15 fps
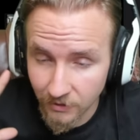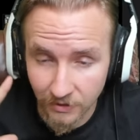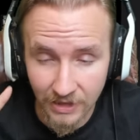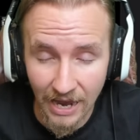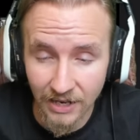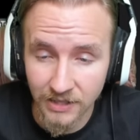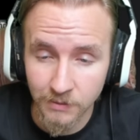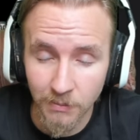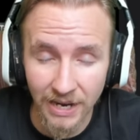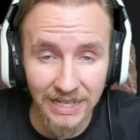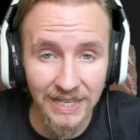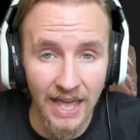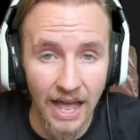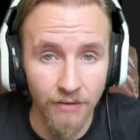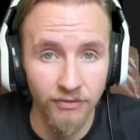that is my
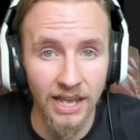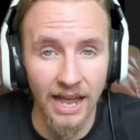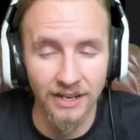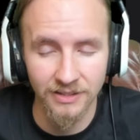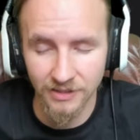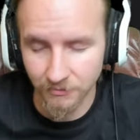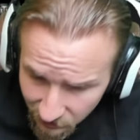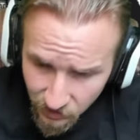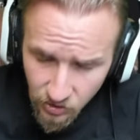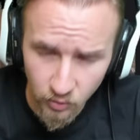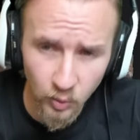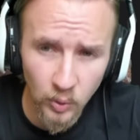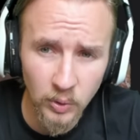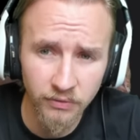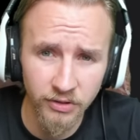caveat to
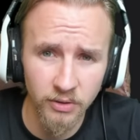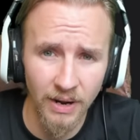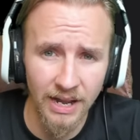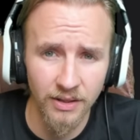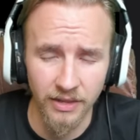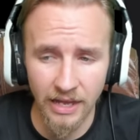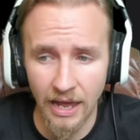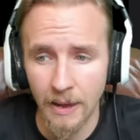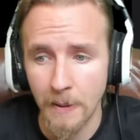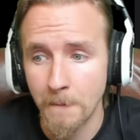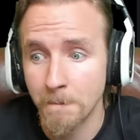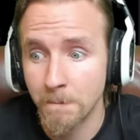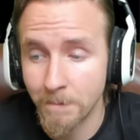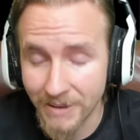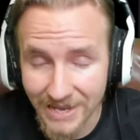all of you out there.
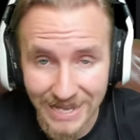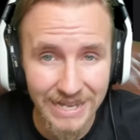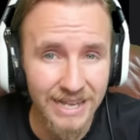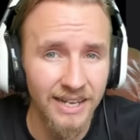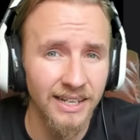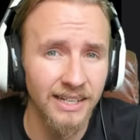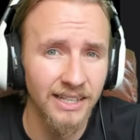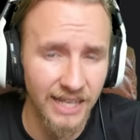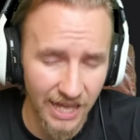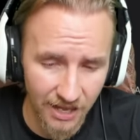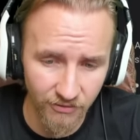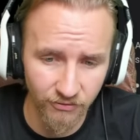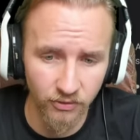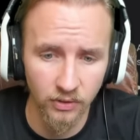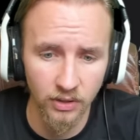Be
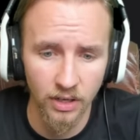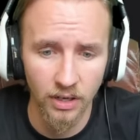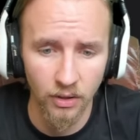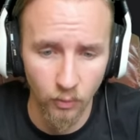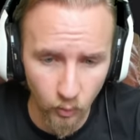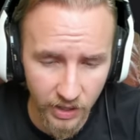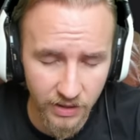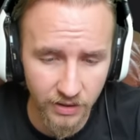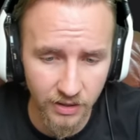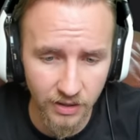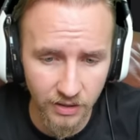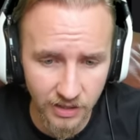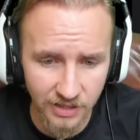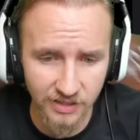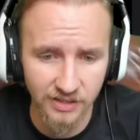careful with
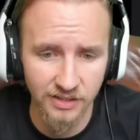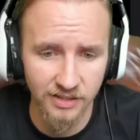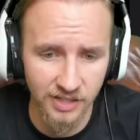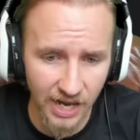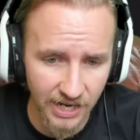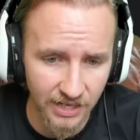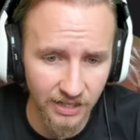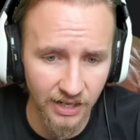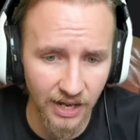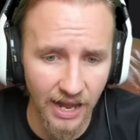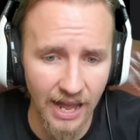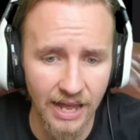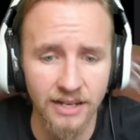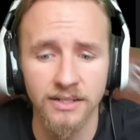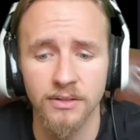this tank
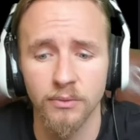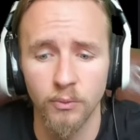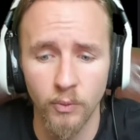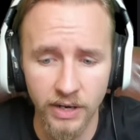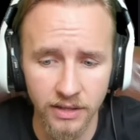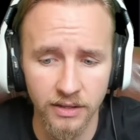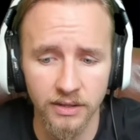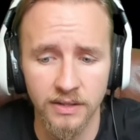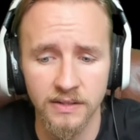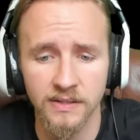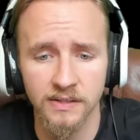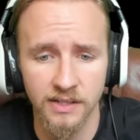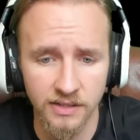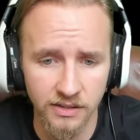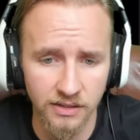and with the
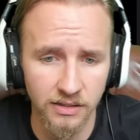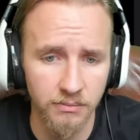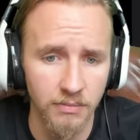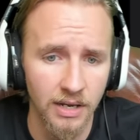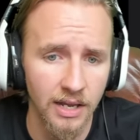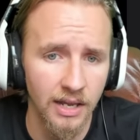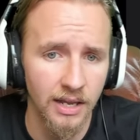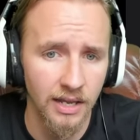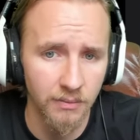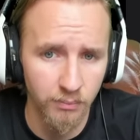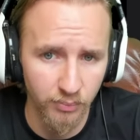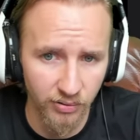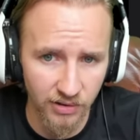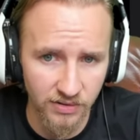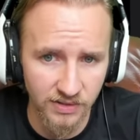system in
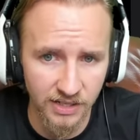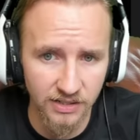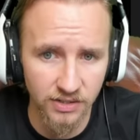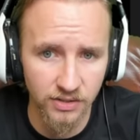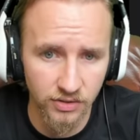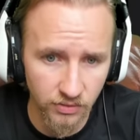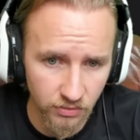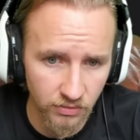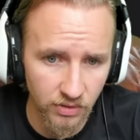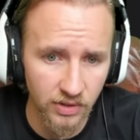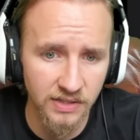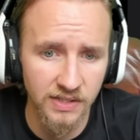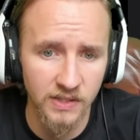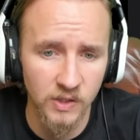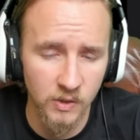process. Do
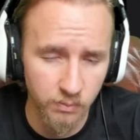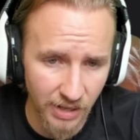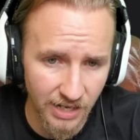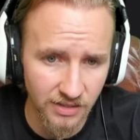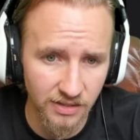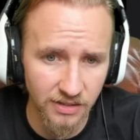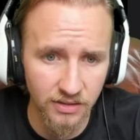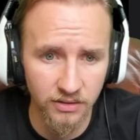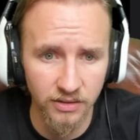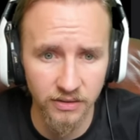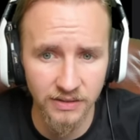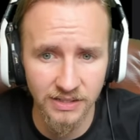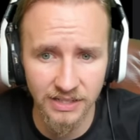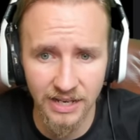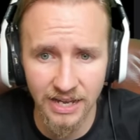not expect that you're going
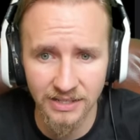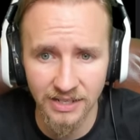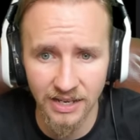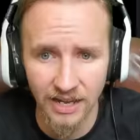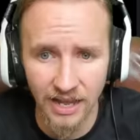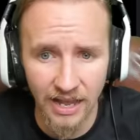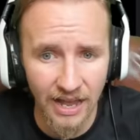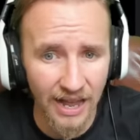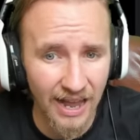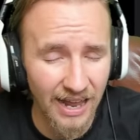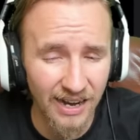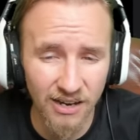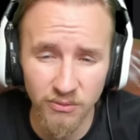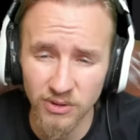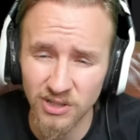to get it. And
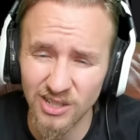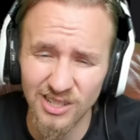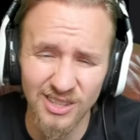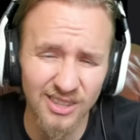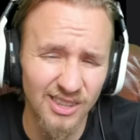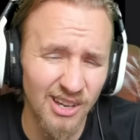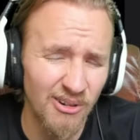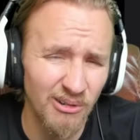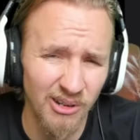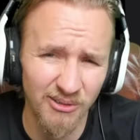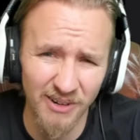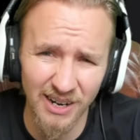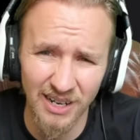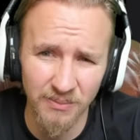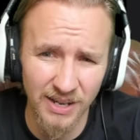I would just thoroughly
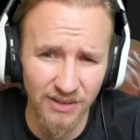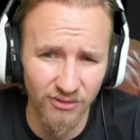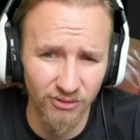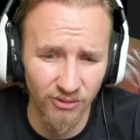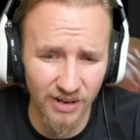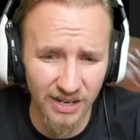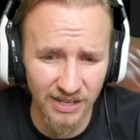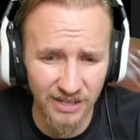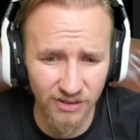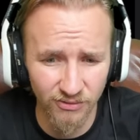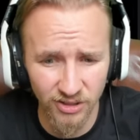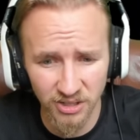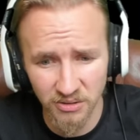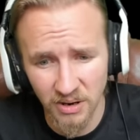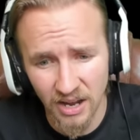recommend for any of
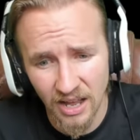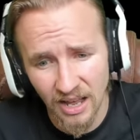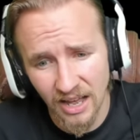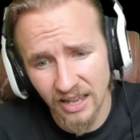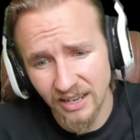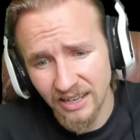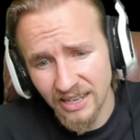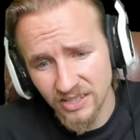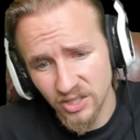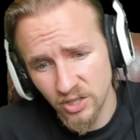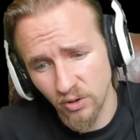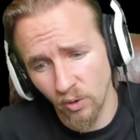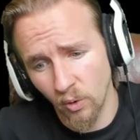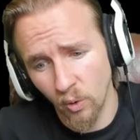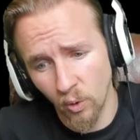you, unless
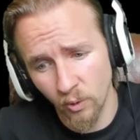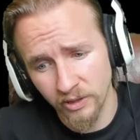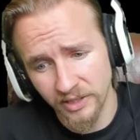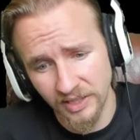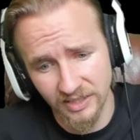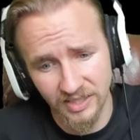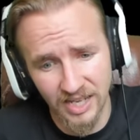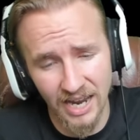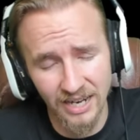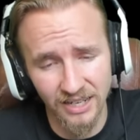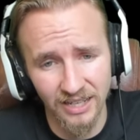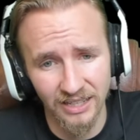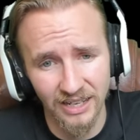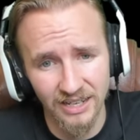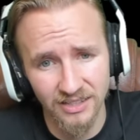you're already a tank
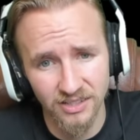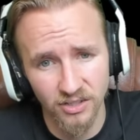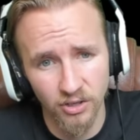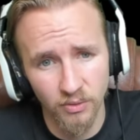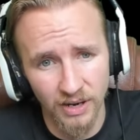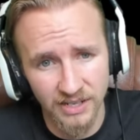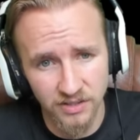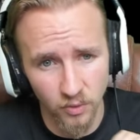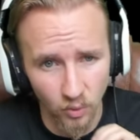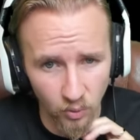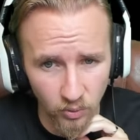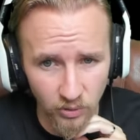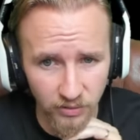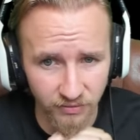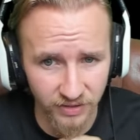collector who has
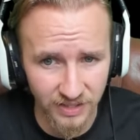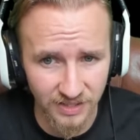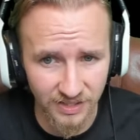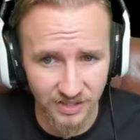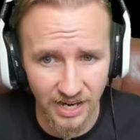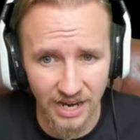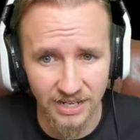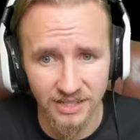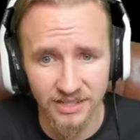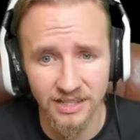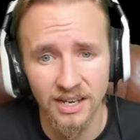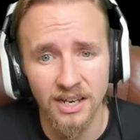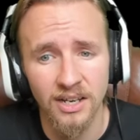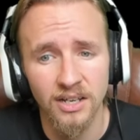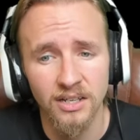all of these tanks,
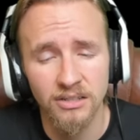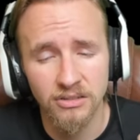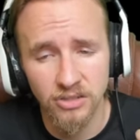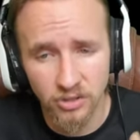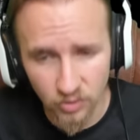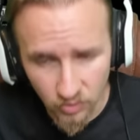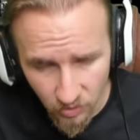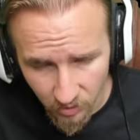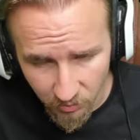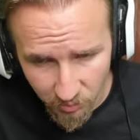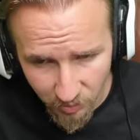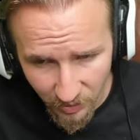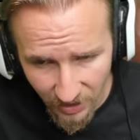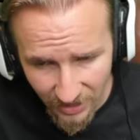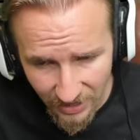do not
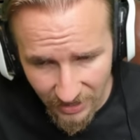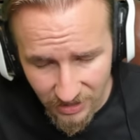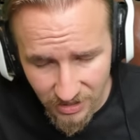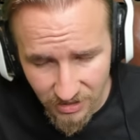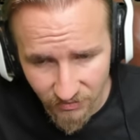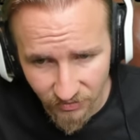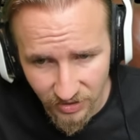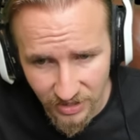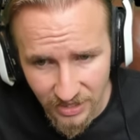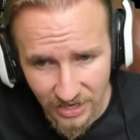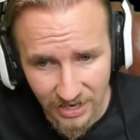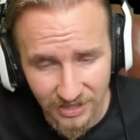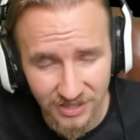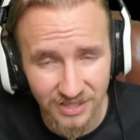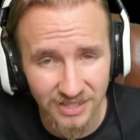buy any of the
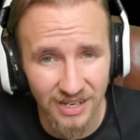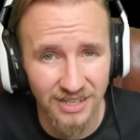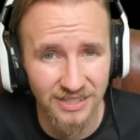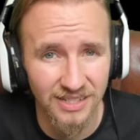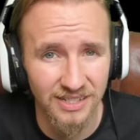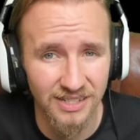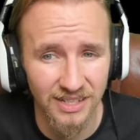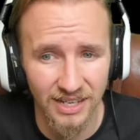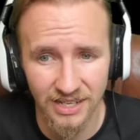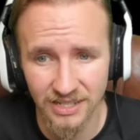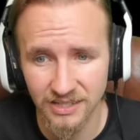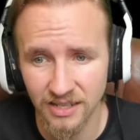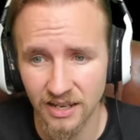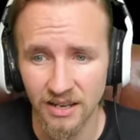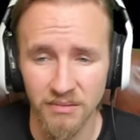uh, starters
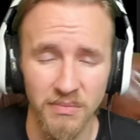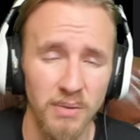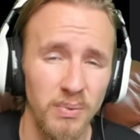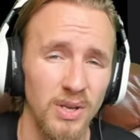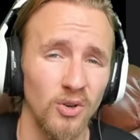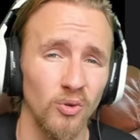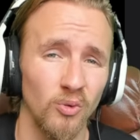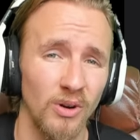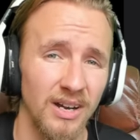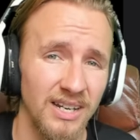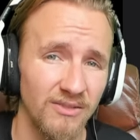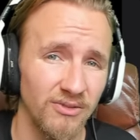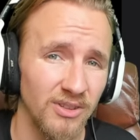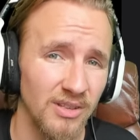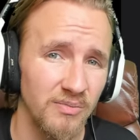keys. Maybe grind
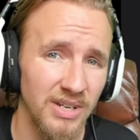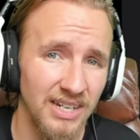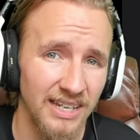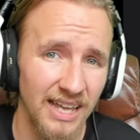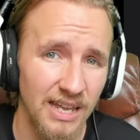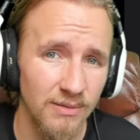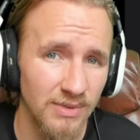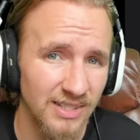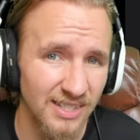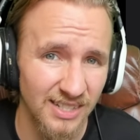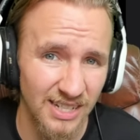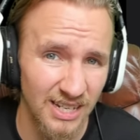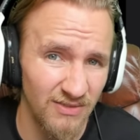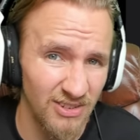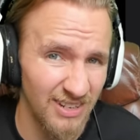for them in game and
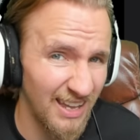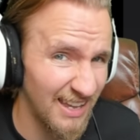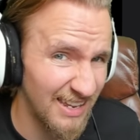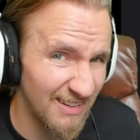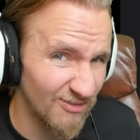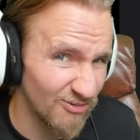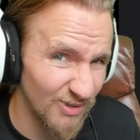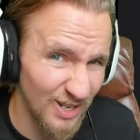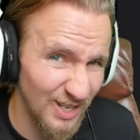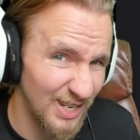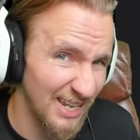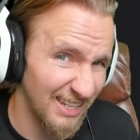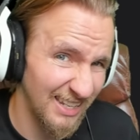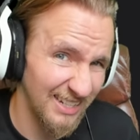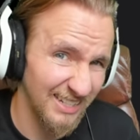see if you get
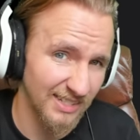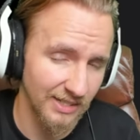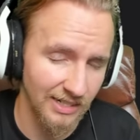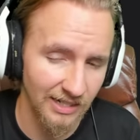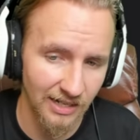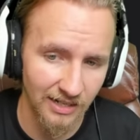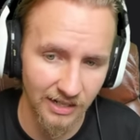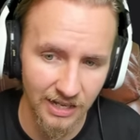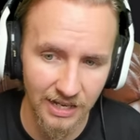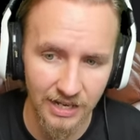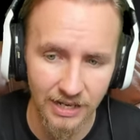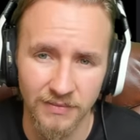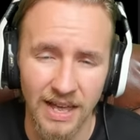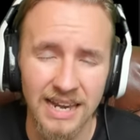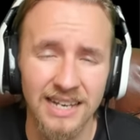ridiculously lucky.
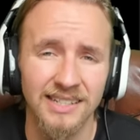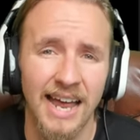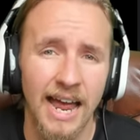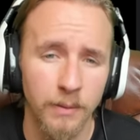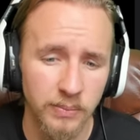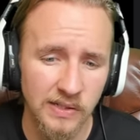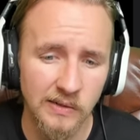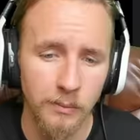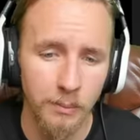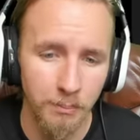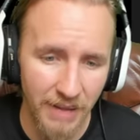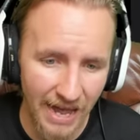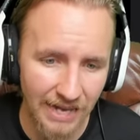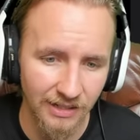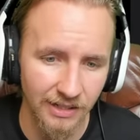And it's absolute
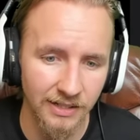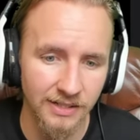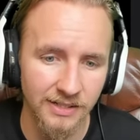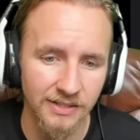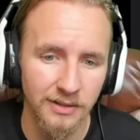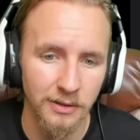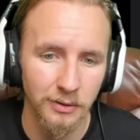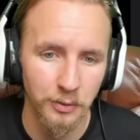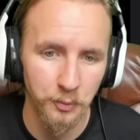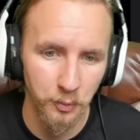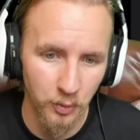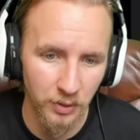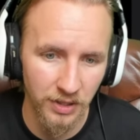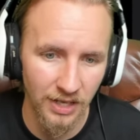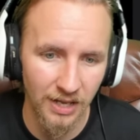madness that
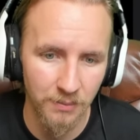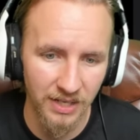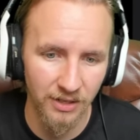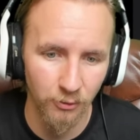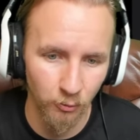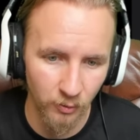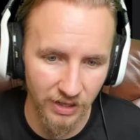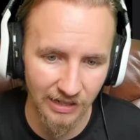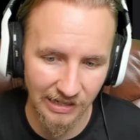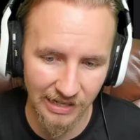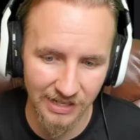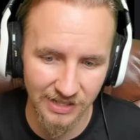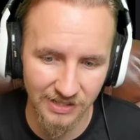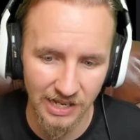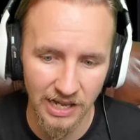Wargaming
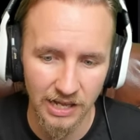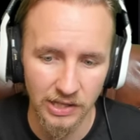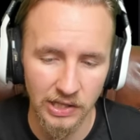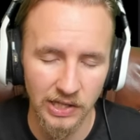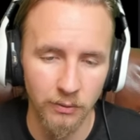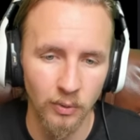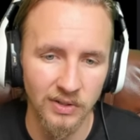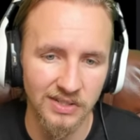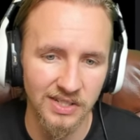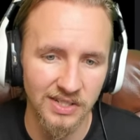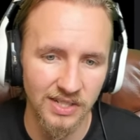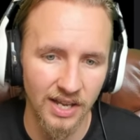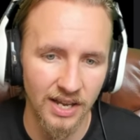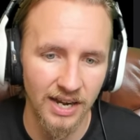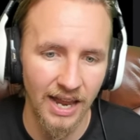realize that they want to
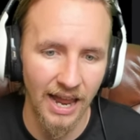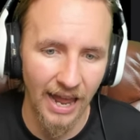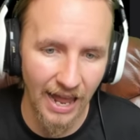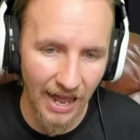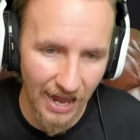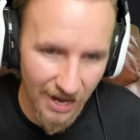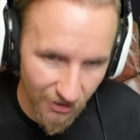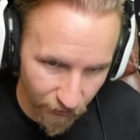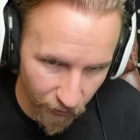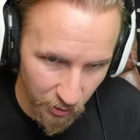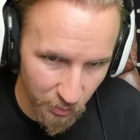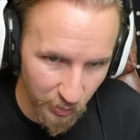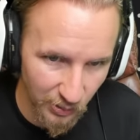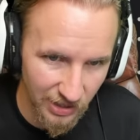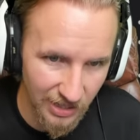turn
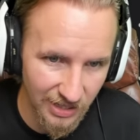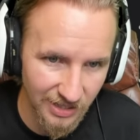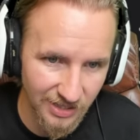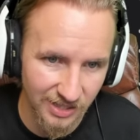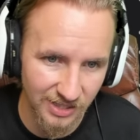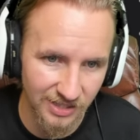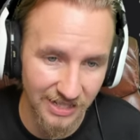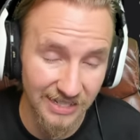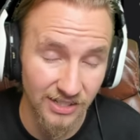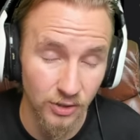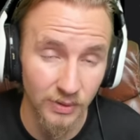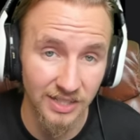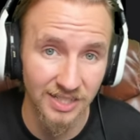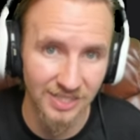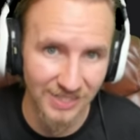everybody in a, into
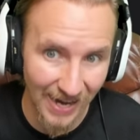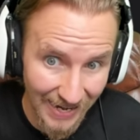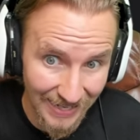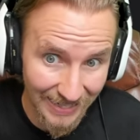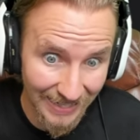a tank